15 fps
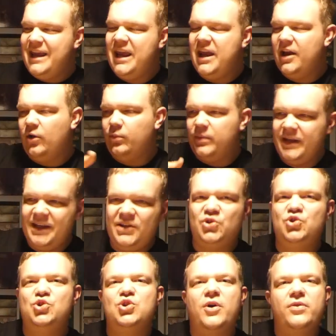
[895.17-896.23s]
helping
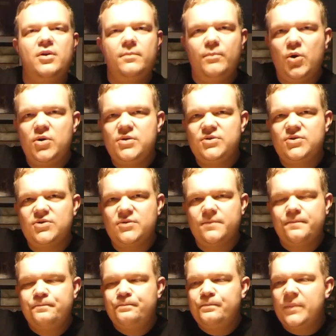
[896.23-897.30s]
each other birds.
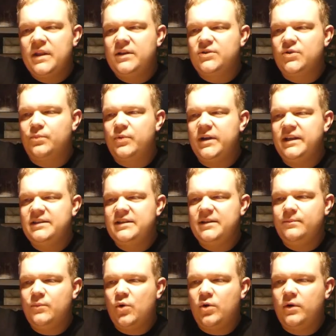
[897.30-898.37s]
So brings
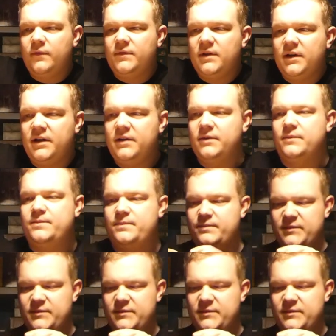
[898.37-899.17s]
in more of the,